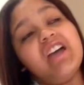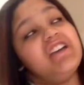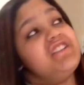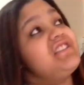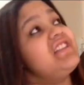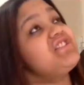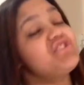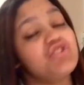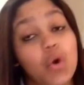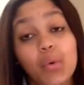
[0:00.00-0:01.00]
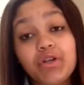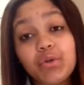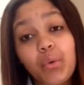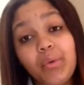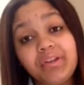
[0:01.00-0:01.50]
It's like so
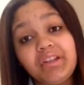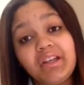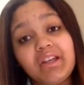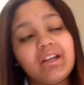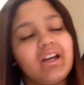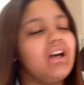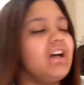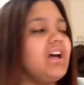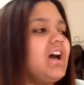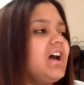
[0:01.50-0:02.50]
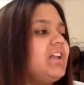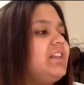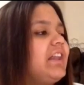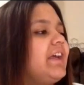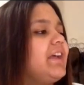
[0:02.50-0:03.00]
annoying.
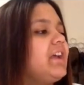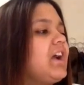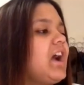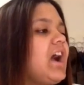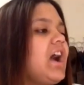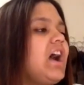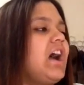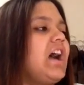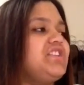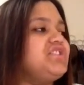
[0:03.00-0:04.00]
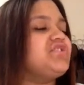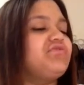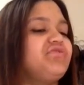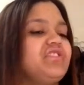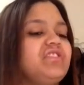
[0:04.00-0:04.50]
Like, I
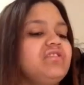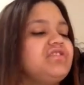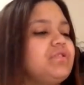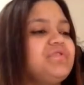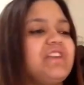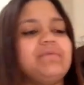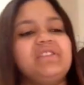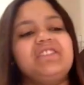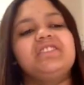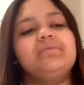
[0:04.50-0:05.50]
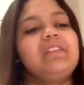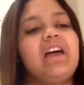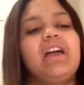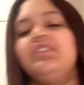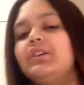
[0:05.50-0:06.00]
just feel, sometimes I just be
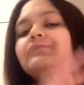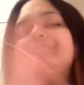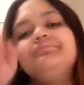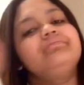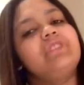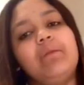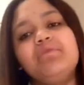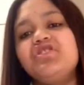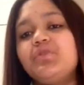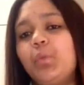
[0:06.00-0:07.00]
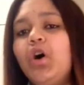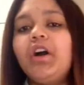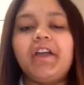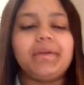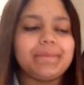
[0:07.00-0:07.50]
like, no, I'ma just
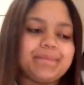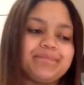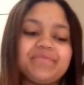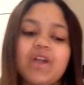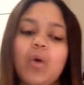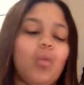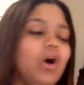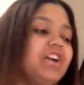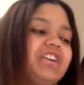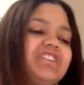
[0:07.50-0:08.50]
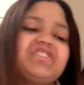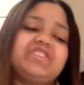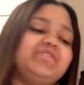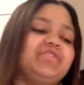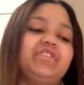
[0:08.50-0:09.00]
walk it. Walking is
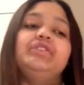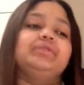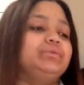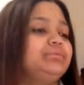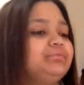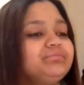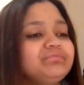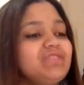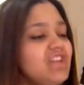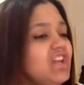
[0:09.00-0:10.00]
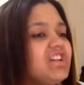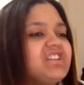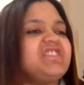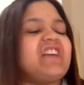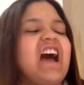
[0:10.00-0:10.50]
good for you.
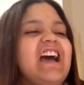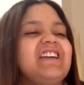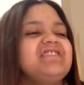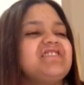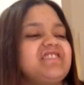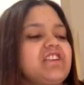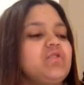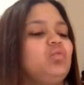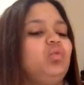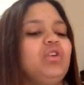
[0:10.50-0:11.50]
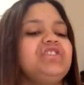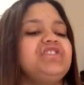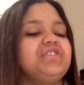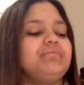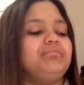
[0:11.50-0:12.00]
Cause I see,
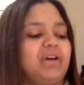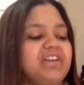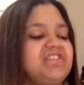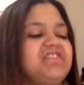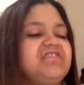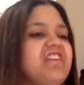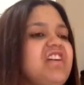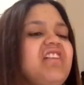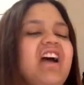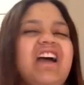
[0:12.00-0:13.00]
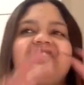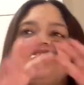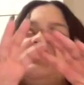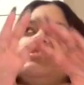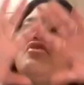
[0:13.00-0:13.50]
once the bus is there, I
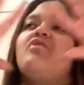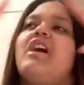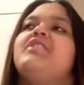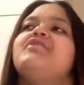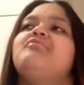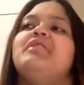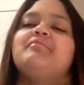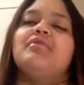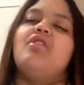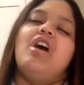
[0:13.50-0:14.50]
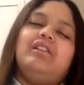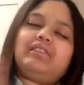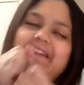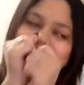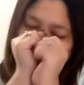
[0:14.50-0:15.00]
see crowded people
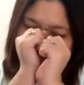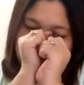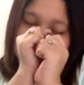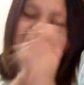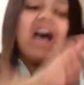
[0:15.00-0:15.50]
like this.